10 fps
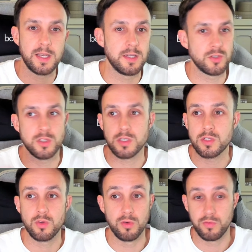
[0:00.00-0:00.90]
are just
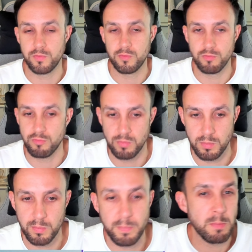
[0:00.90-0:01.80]
sort of a
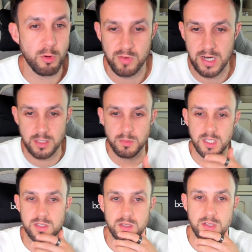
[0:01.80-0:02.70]
bit more
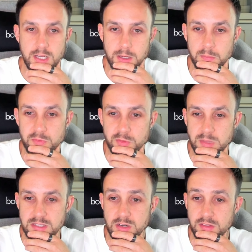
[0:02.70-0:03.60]
randomized from
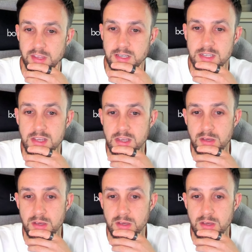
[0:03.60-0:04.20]
that side of things.